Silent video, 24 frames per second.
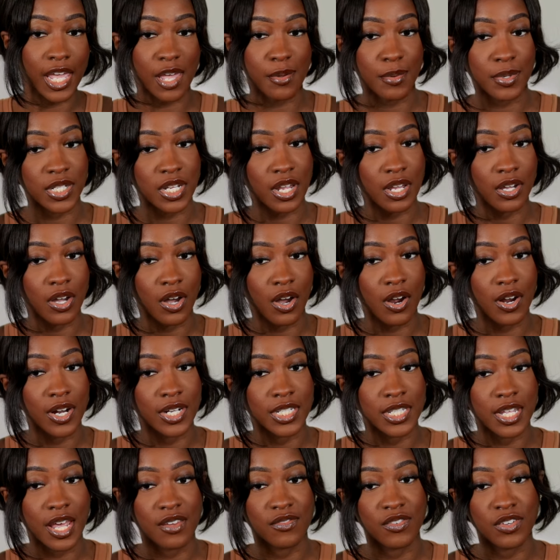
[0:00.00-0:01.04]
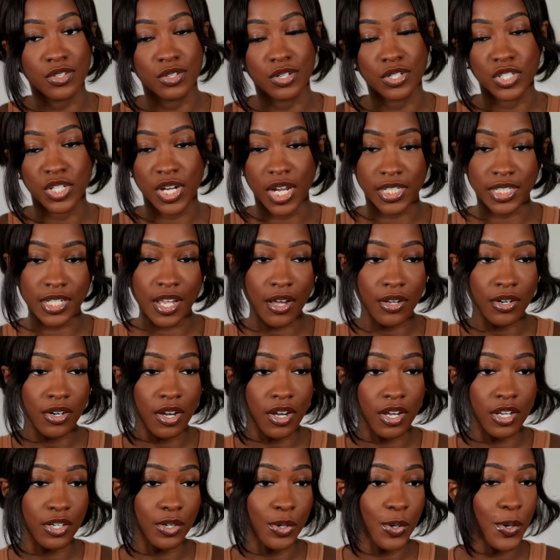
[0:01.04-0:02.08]
Amazon carts that I've either checked out
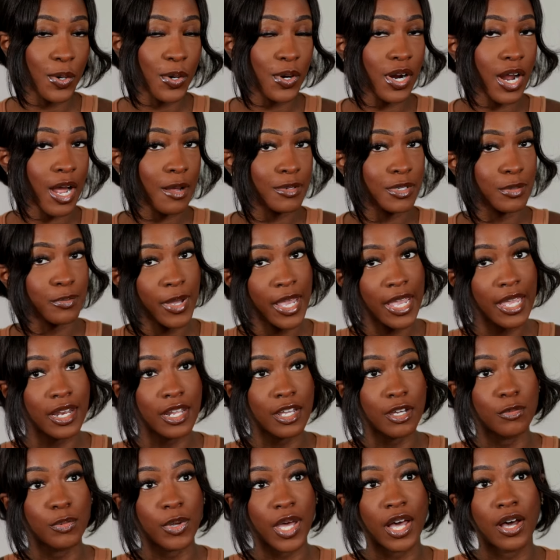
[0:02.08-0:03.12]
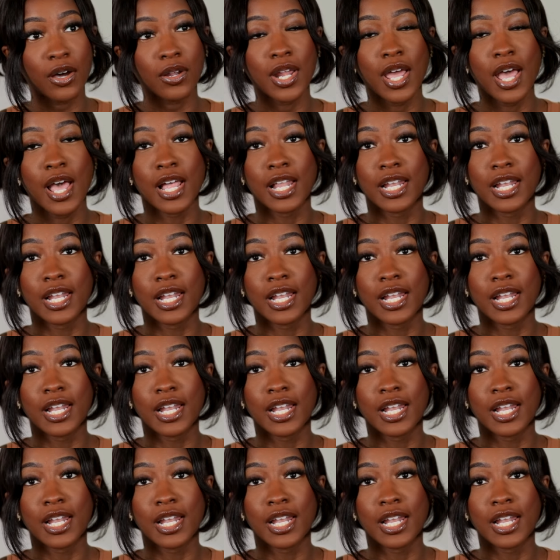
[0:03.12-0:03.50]
on or I'm debating about.